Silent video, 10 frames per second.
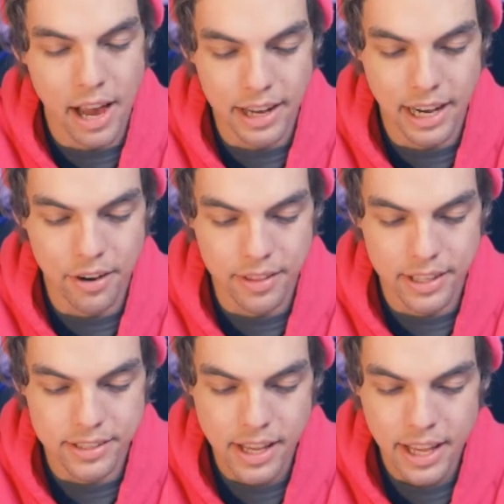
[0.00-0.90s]
gotten out of
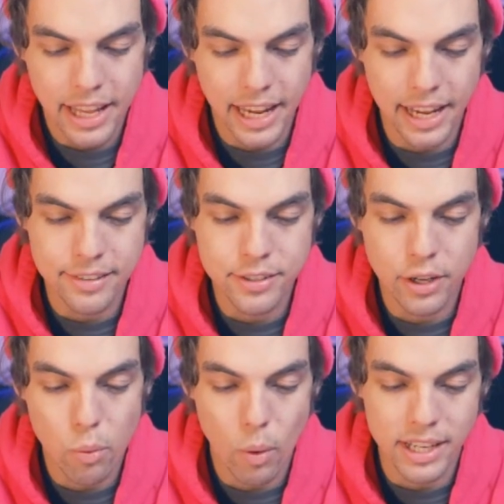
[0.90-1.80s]
this is
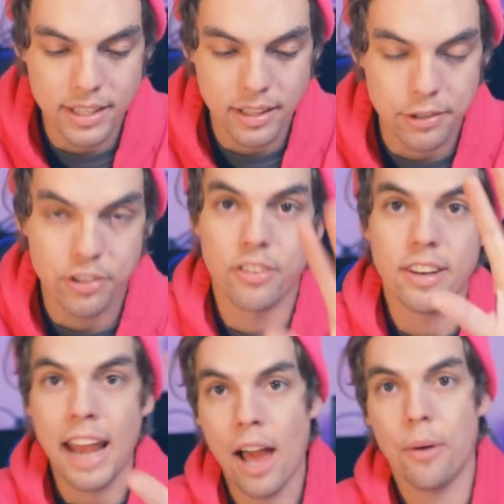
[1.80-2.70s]
quite delicious.
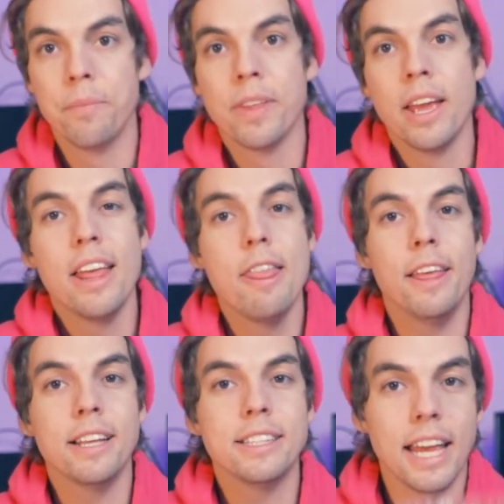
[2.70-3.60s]
Now,
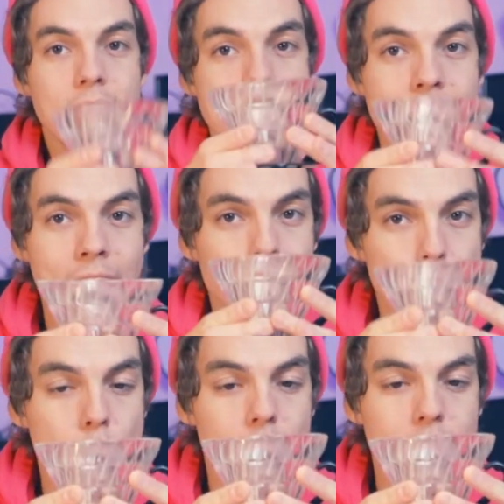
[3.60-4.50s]
this exact
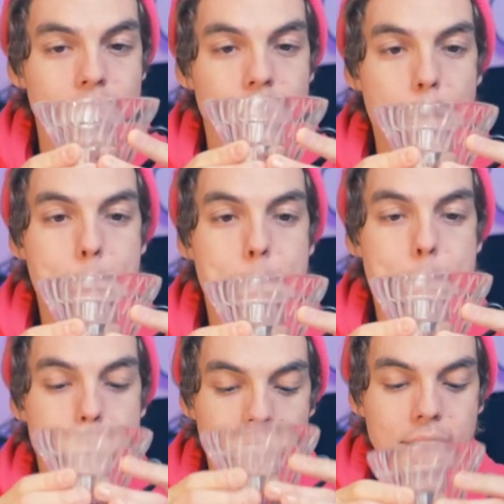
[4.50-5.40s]
one
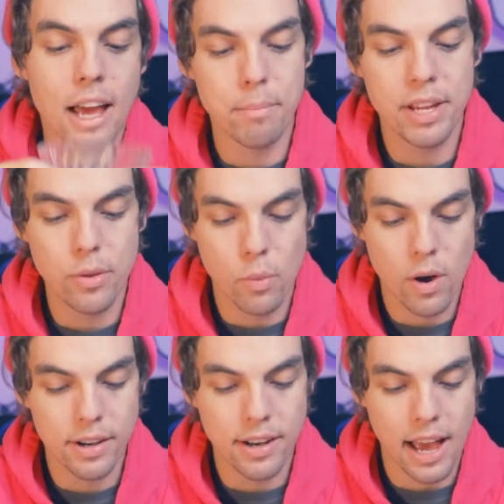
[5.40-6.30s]
might not be the
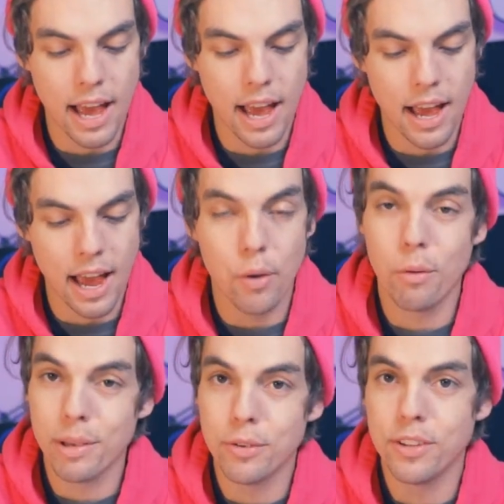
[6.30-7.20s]
one uh, I
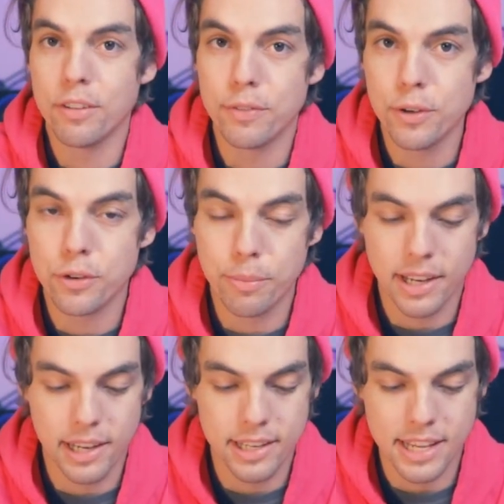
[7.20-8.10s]
will be using in the future,
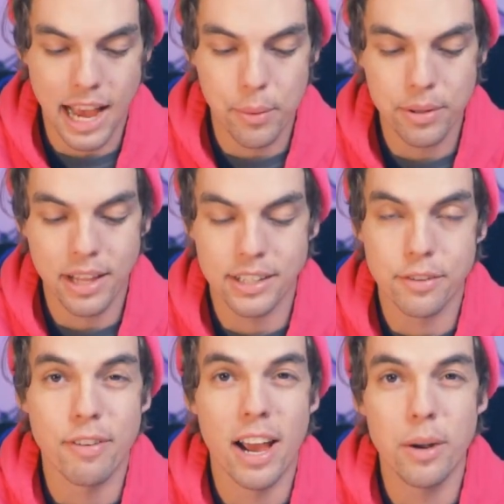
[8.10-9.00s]
because I would like to
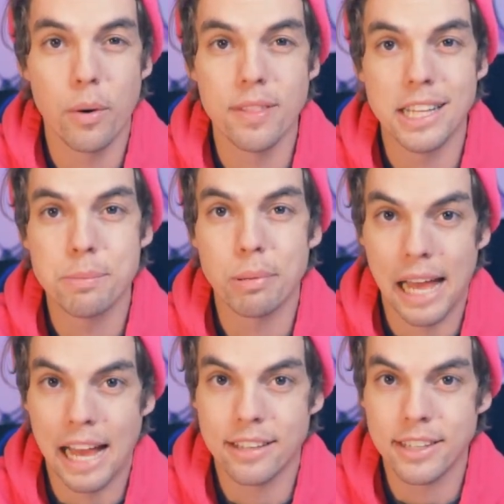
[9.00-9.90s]
find one that's
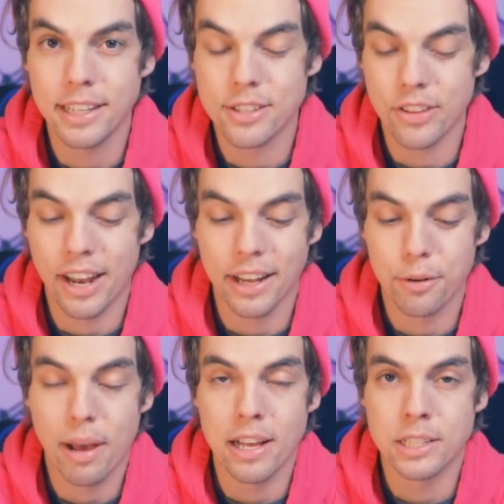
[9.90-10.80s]
plastic so that I
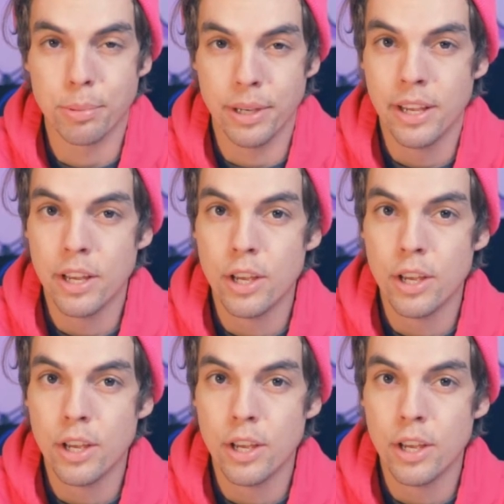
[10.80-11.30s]
could possibly